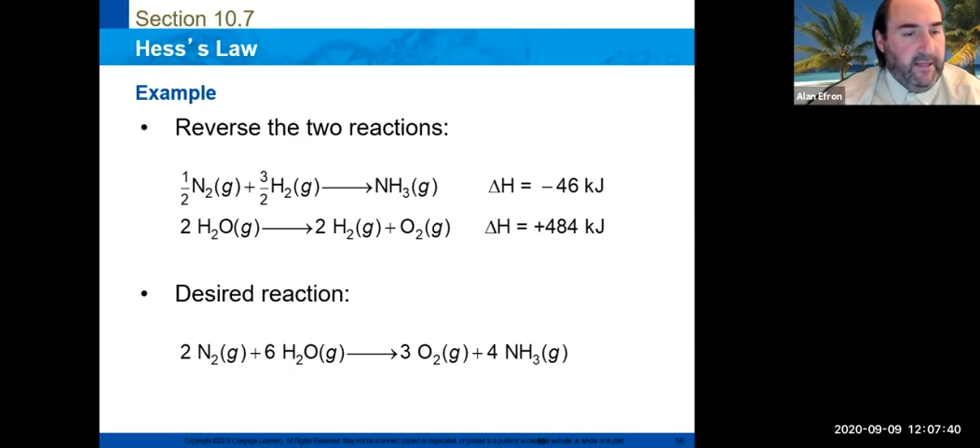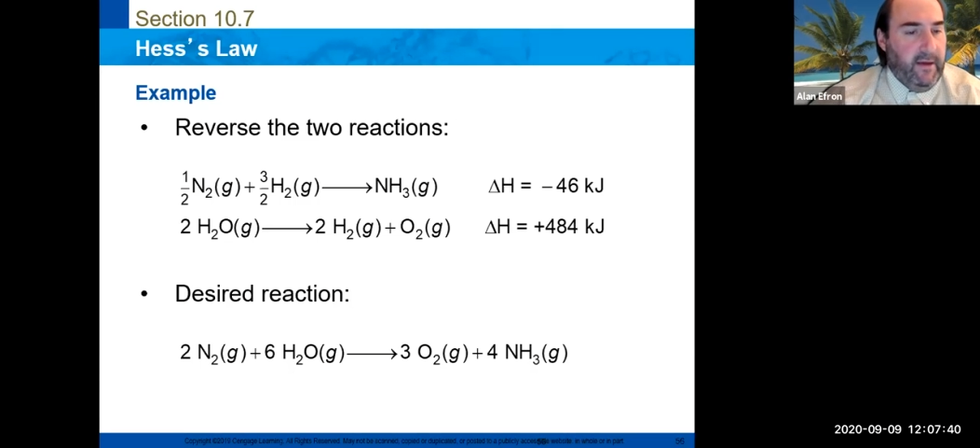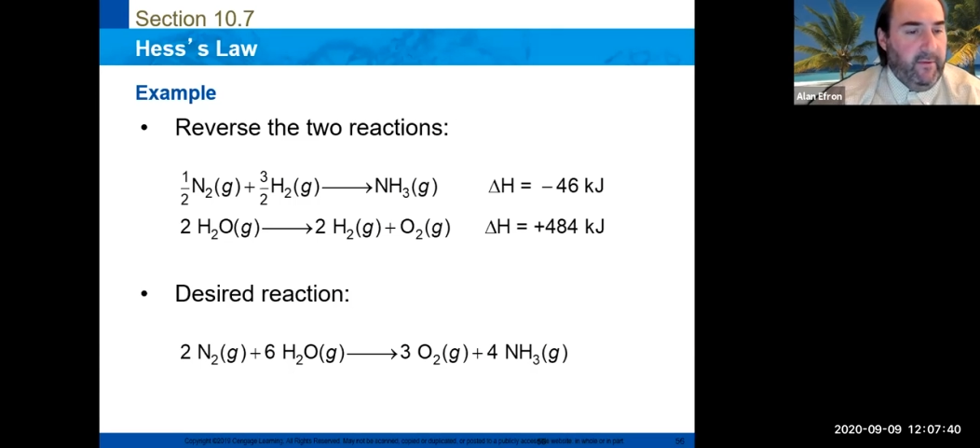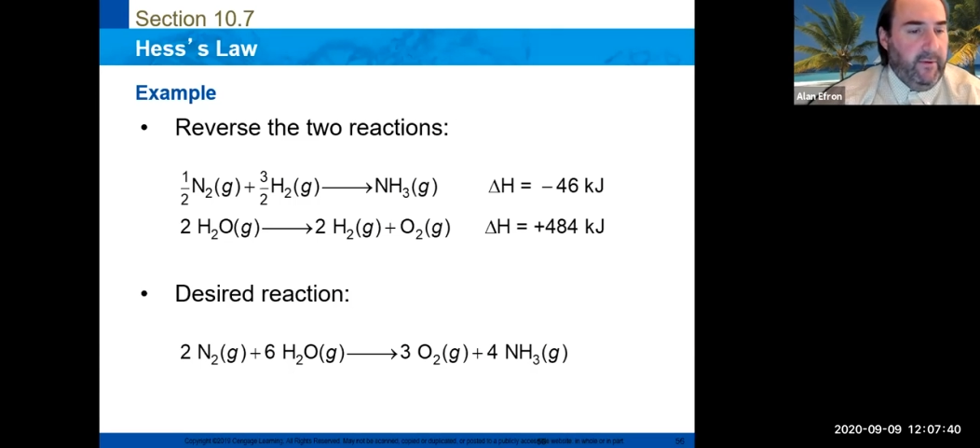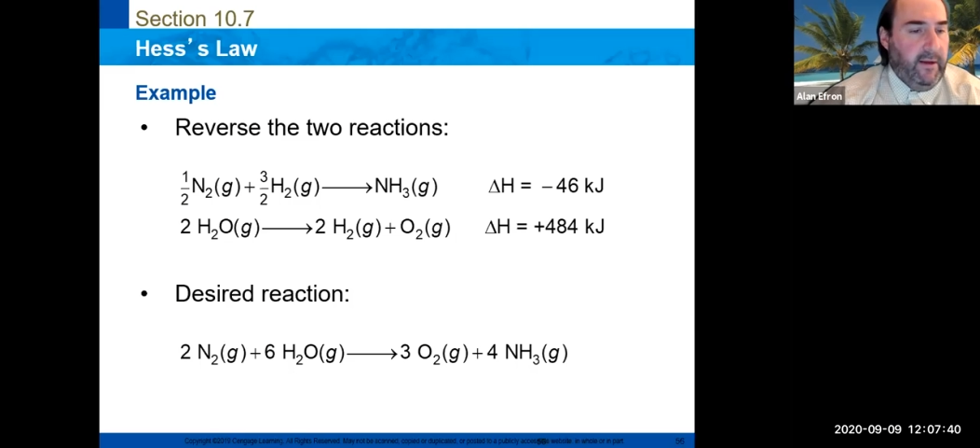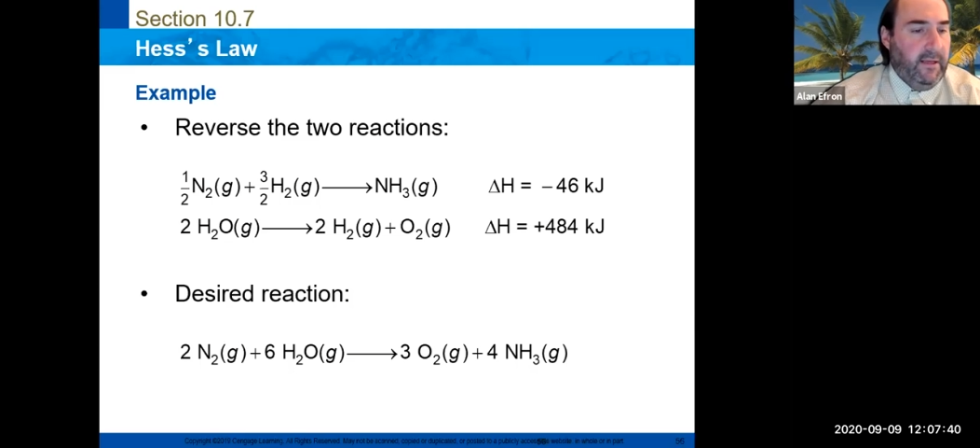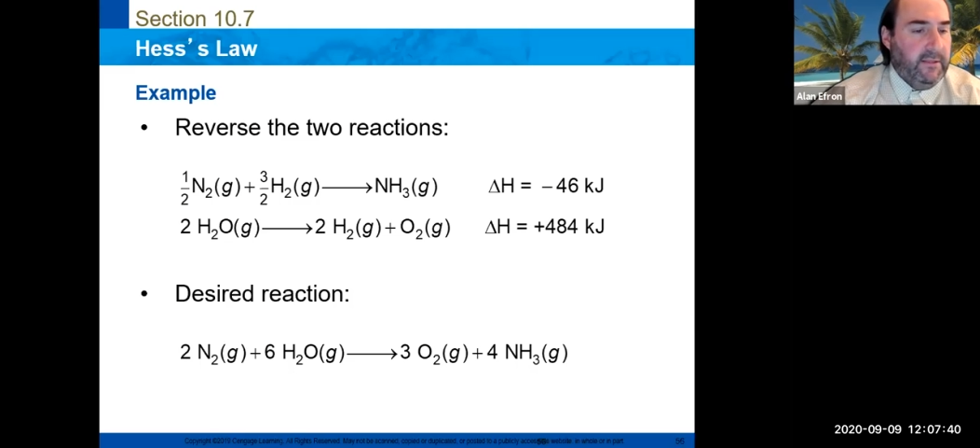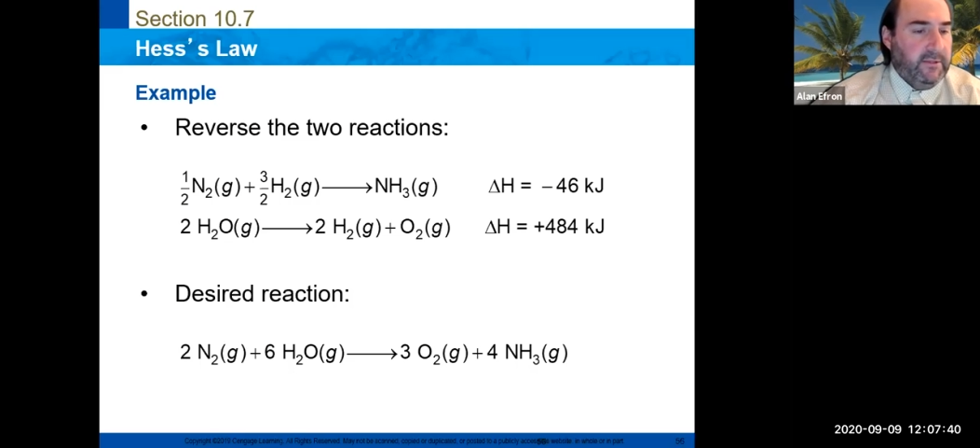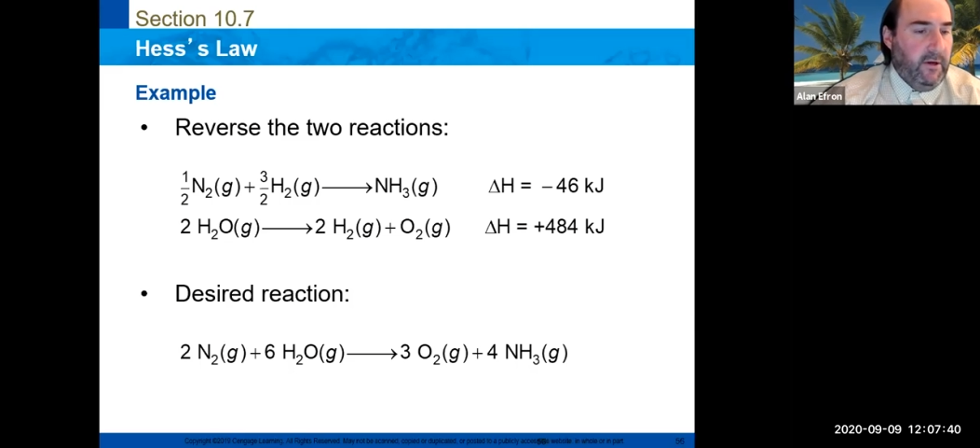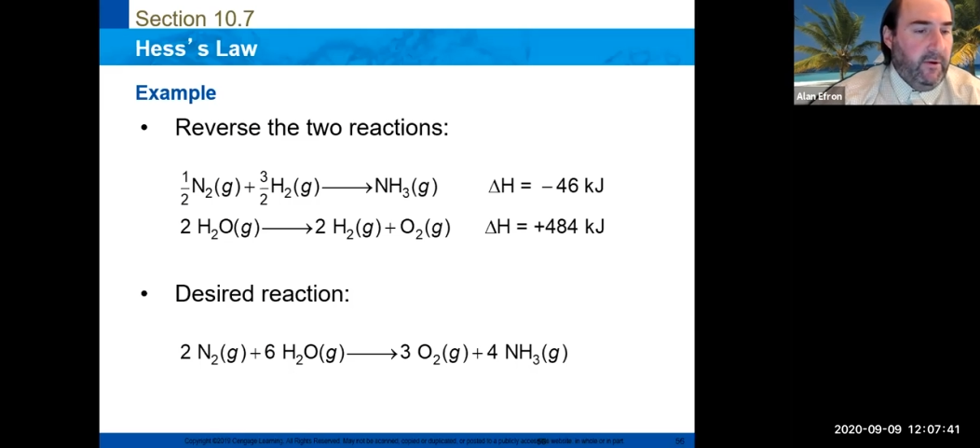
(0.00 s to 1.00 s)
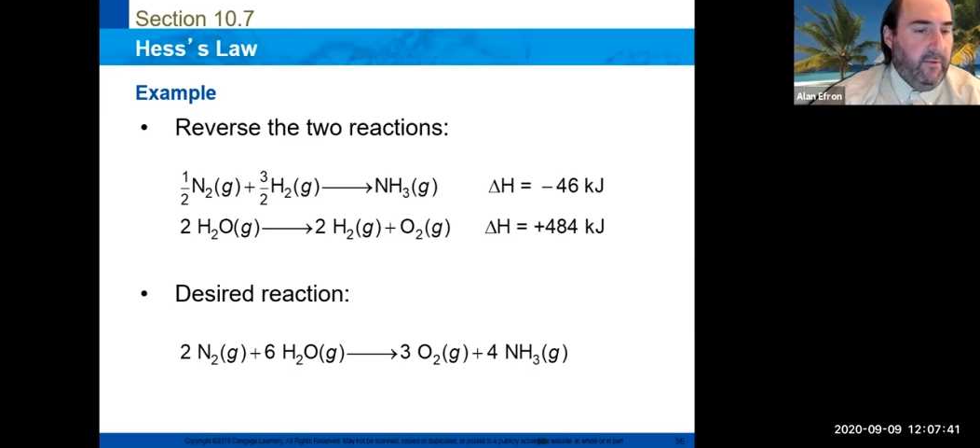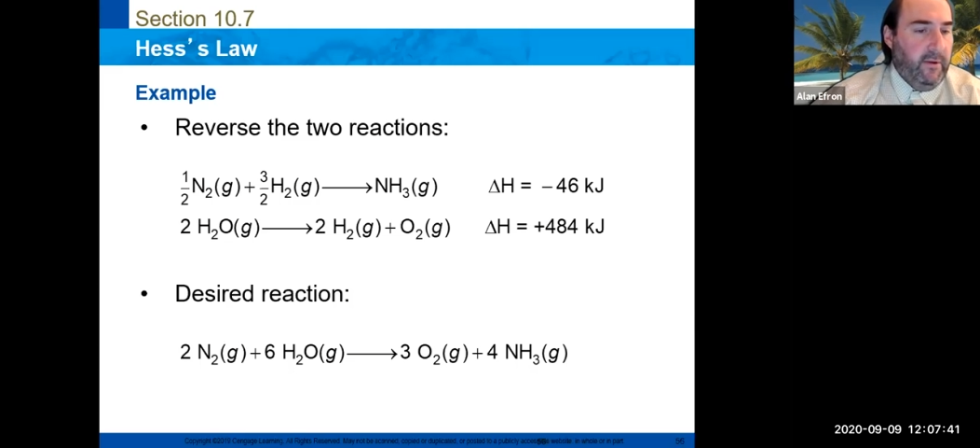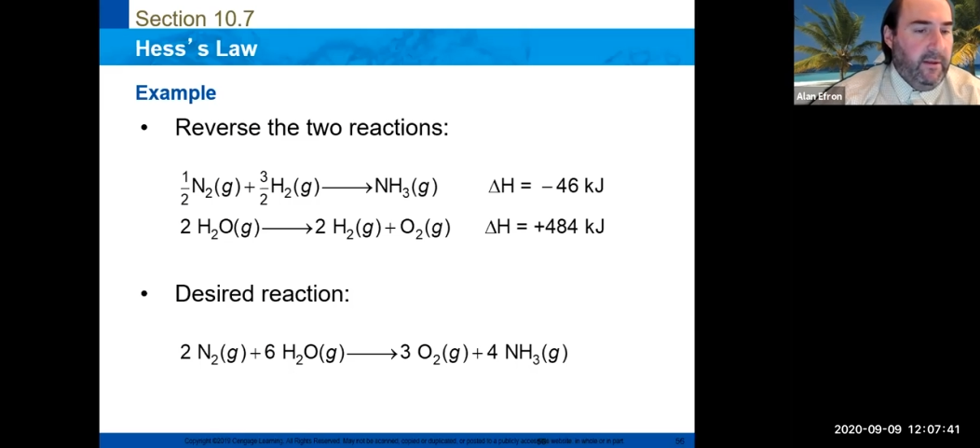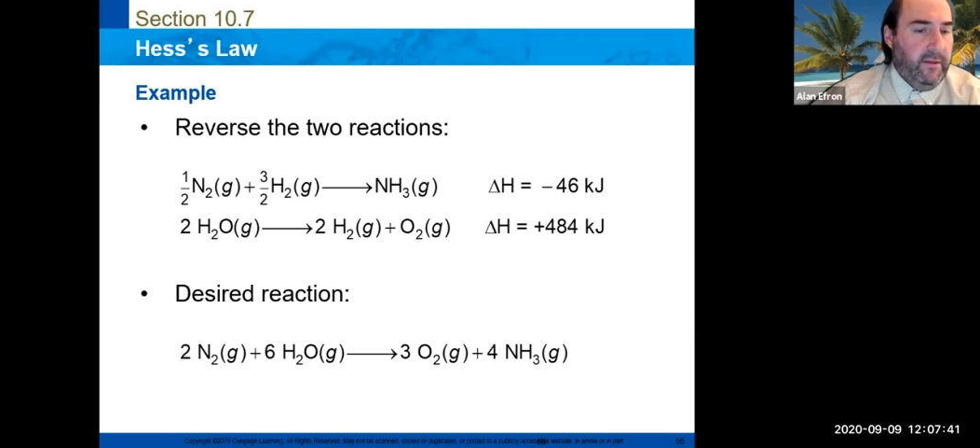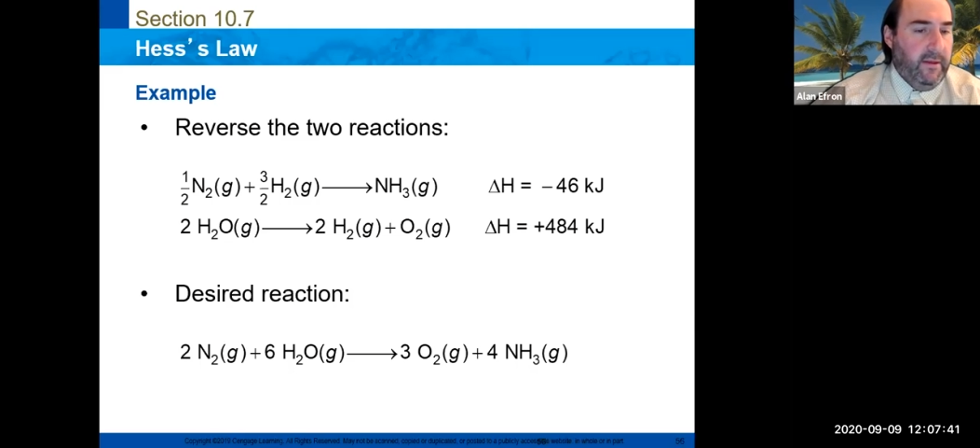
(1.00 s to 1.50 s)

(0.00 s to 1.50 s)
That way we can kind of start with